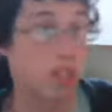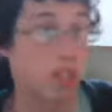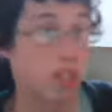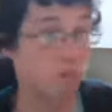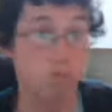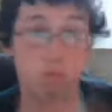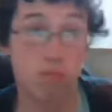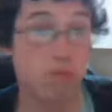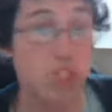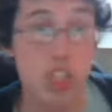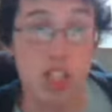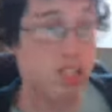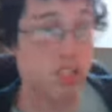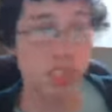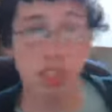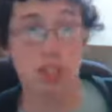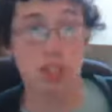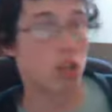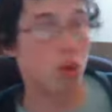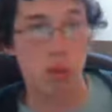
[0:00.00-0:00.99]
I just
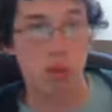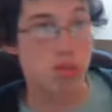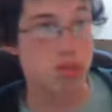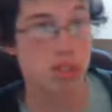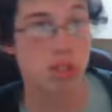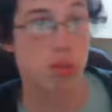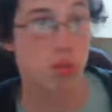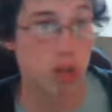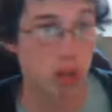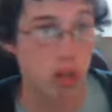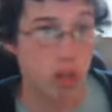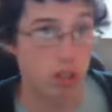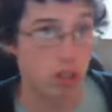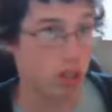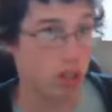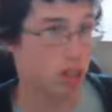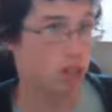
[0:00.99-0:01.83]
didn't know what was going on.